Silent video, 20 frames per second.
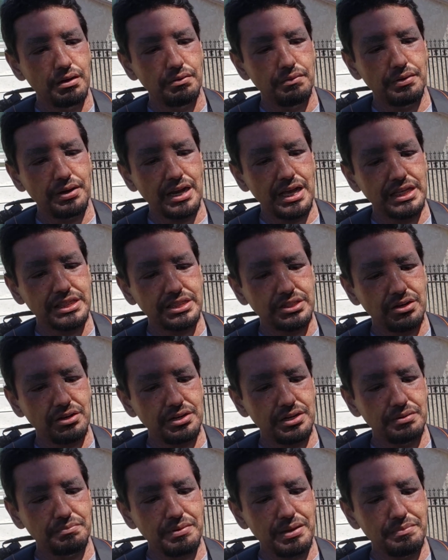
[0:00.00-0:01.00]
when I
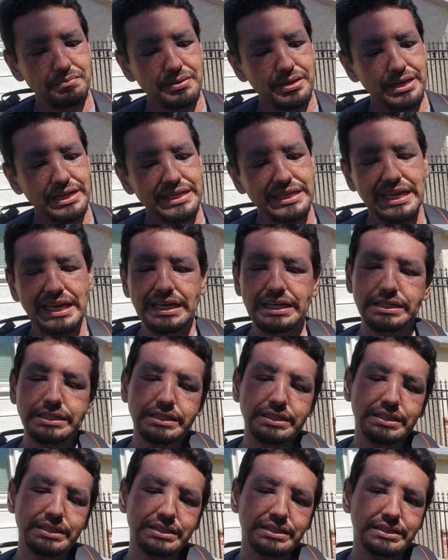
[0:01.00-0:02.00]
started my
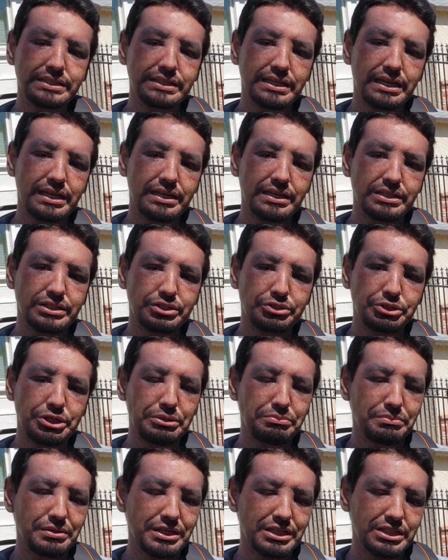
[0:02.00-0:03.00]
medications and
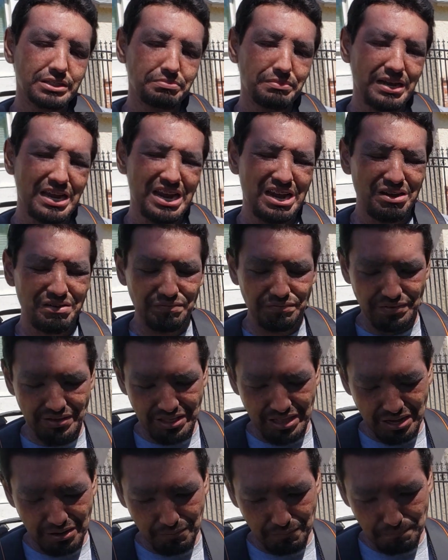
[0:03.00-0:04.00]
treatments, my hair
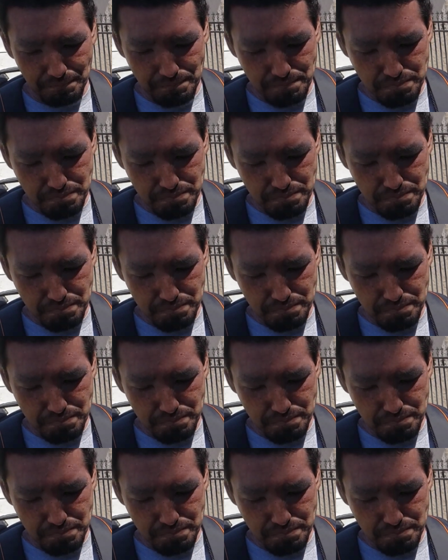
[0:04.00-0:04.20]
fell out,